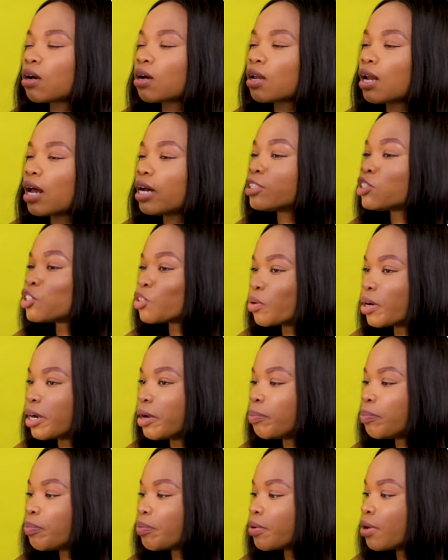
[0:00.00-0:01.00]
class
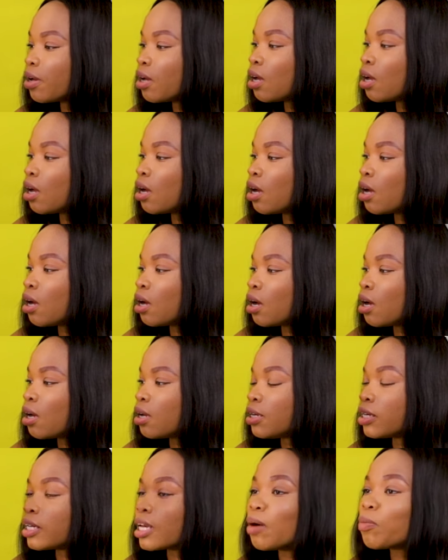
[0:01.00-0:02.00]
rep.
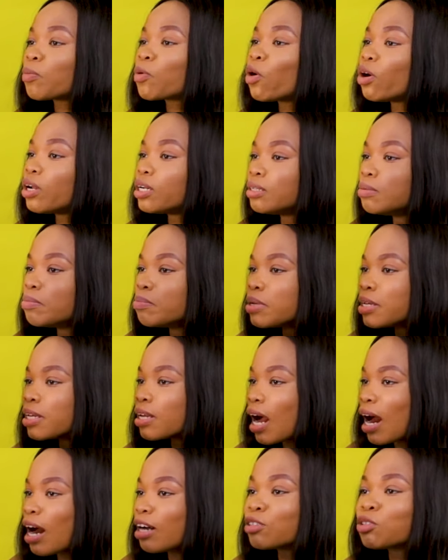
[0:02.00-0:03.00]
He kept calling
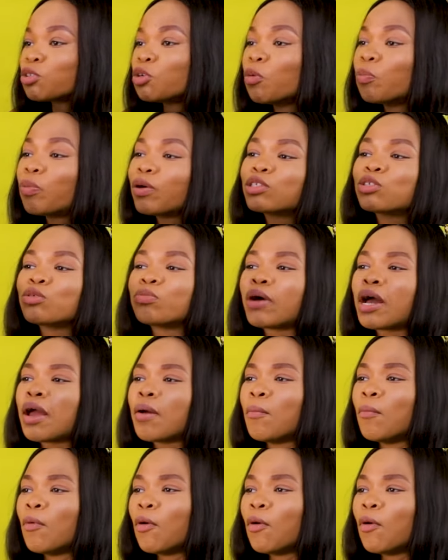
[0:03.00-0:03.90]
me. I had to report to my